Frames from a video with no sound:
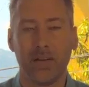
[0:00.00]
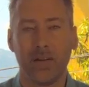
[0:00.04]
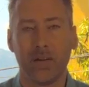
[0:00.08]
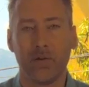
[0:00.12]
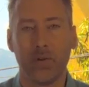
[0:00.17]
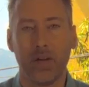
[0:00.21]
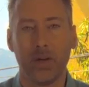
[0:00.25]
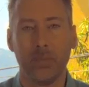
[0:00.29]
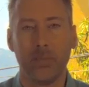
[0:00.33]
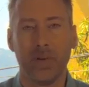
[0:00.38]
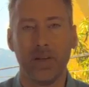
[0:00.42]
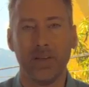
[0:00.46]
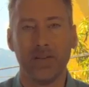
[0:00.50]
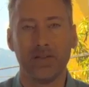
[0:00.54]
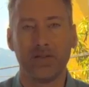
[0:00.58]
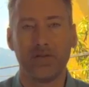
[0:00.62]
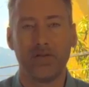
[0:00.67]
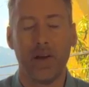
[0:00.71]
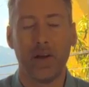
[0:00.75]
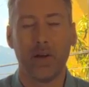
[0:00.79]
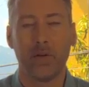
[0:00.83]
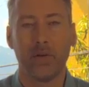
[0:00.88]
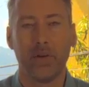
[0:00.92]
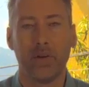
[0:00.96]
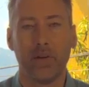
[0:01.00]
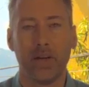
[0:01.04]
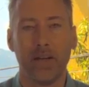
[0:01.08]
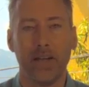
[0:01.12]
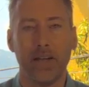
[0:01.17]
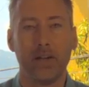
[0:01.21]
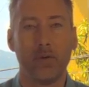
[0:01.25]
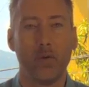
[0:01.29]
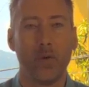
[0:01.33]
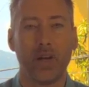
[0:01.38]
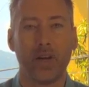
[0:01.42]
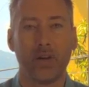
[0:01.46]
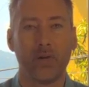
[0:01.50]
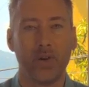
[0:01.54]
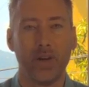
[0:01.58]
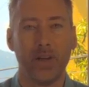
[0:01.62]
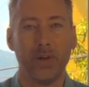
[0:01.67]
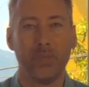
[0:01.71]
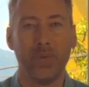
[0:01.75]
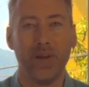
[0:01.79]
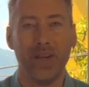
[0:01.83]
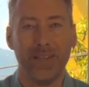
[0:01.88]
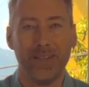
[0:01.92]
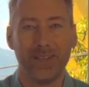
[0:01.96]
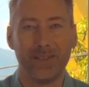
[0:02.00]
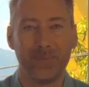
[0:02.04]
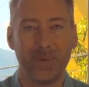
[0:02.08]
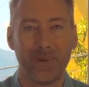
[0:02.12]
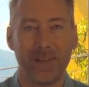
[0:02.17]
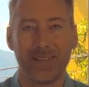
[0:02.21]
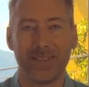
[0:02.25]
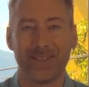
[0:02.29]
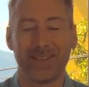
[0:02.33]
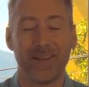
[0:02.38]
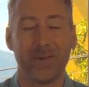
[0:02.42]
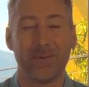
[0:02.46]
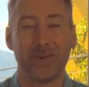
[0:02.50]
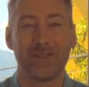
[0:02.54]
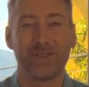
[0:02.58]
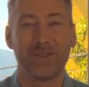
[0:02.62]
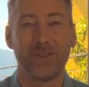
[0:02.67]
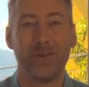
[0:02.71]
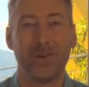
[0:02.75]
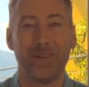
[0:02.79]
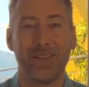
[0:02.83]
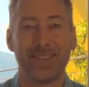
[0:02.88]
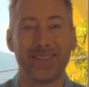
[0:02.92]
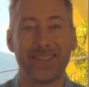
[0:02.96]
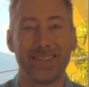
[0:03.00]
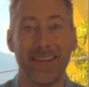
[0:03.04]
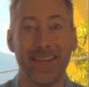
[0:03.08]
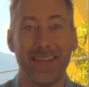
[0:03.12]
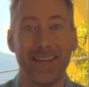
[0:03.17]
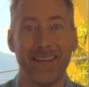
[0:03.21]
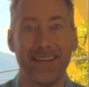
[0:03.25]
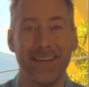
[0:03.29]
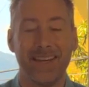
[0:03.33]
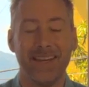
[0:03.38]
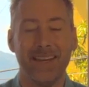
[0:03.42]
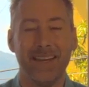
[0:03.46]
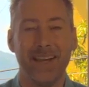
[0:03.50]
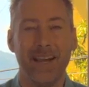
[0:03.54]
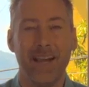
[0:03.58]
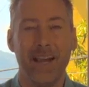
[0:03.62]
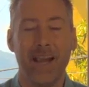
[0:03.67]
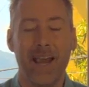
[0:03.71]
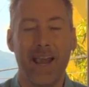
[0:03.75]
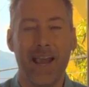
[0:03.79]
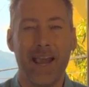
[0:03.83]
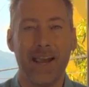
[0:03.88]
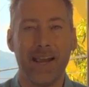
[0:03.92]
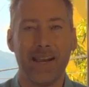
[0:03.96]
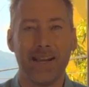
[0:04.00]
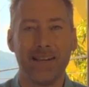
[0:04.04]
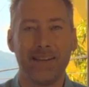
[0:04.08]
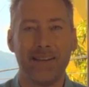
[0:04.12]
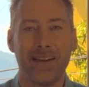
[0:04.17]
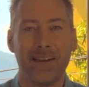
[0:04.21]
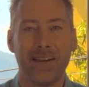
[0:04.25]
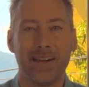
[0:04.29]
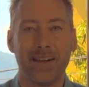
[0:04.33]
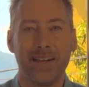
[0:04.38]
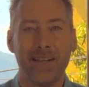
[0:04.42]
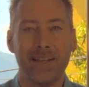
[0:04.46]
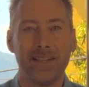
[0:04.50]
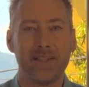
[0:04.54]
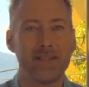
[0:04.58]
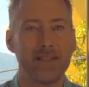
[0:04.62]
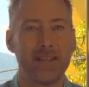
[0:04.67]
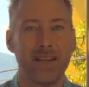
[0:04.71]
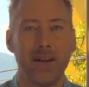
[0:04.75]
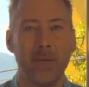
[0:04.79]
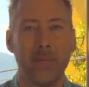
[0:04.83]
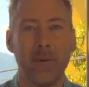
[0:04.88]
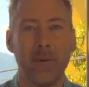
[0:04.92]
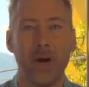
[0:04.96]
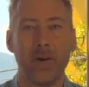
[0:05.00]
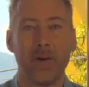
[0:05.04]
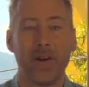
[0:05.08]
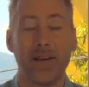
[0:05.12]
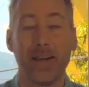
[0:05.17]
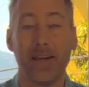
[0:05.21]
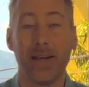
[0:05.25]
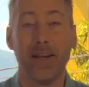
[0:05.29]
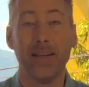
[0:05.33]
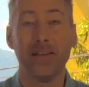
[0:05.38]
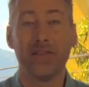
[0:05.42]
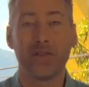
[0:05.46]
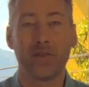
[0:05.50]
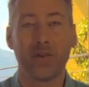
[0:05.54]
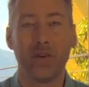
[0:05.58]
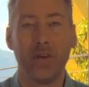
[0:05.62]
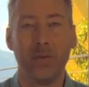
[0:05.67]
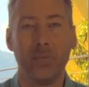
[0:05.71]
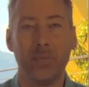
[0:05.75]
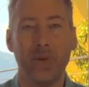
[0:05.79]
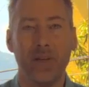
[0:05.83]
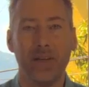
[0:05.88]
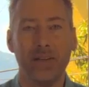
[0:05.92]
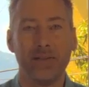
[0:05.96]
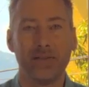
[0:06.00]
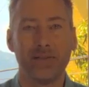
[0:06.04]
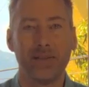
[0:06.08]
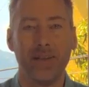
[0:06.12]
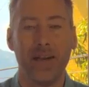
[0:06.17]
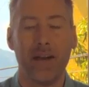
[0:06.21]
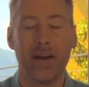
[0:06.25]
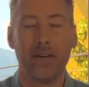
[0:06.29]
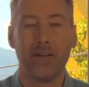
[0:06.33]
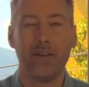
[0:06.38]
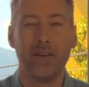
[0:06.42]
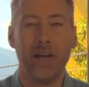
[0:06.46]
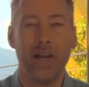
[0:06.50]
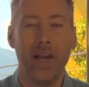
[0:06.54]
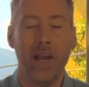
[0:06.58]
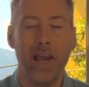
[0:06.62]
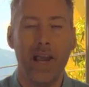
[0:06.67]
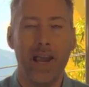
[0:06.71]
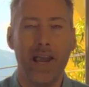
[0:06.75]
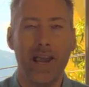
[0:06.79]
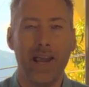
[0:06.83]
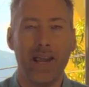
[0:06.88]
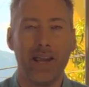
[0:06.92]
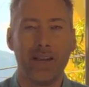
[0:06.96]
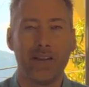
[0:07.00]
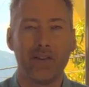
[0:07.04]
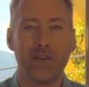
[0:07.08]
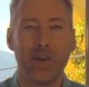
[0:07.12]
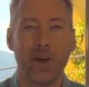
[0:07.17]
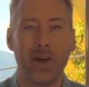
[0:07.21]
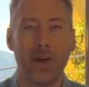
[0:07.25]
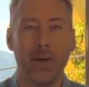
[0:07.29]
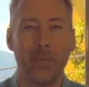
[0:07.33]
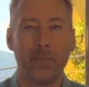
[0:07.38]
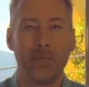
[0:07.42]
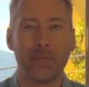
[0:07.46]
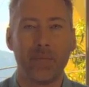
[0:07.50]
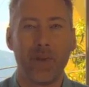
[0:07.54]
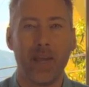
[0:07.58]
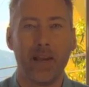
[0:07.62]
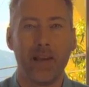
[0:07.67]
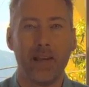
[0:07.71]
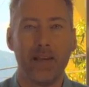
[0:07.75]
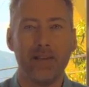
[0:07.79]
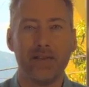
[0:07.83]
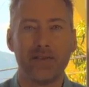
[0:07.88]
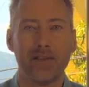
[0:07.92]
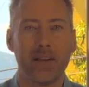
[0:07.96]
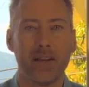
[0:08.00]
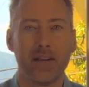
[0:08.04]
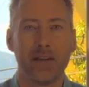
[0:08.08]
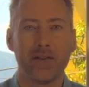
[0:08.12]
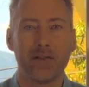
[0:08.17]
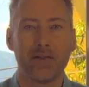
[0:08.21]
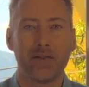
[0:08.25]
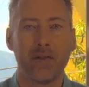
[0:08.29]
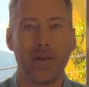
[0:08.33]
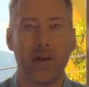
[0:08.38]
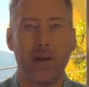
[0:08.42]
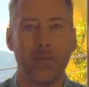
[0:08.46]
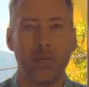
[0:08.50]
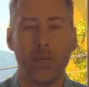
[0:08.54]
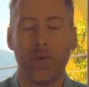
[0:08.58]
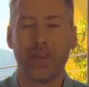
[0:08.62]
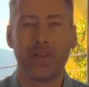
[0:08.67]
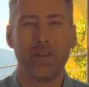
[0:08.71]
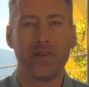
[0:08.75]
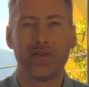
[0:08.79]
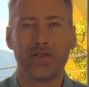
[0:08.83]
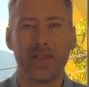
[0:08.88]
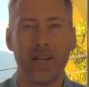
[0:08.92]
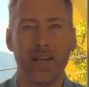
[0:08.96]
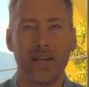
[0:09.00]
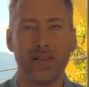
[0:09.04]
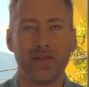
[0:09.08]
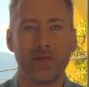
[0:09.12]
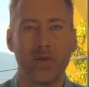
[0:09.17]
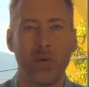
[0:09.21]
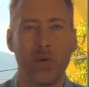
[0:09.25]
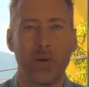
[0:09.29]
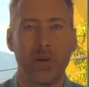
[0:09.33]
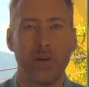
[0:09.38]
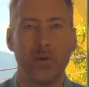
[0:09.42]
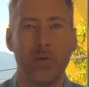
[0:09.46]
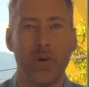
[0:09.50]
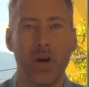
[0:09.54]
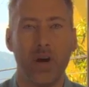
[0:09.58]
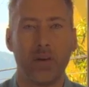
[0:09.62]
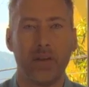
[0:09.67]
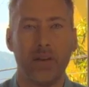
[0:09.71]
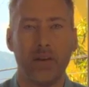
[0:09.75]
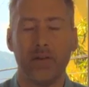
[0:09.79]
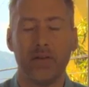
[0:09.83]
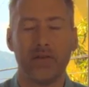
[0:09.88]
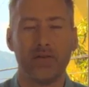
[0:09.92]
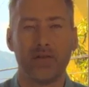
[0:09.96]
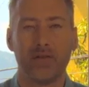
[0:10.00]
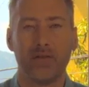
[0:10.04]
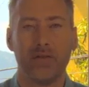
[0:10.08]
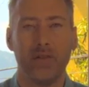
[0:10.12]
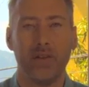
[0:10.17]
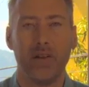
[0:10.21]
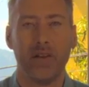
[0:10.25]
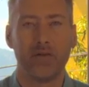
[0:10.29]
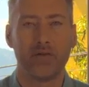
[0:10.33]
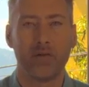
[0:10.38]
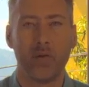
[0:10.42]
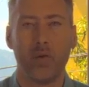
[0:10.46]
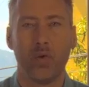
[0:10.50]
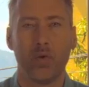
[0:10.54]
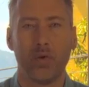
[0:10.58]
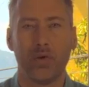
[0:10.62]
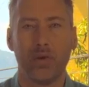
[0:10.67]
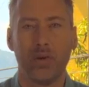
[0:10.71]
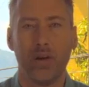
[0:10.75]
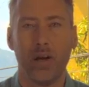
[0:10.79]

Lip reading: Greenpeace founder, he quit Greenpeace because they were so insane. And he's come out against Greenpeace now. And he says what they're saying is totally wrong, that this whole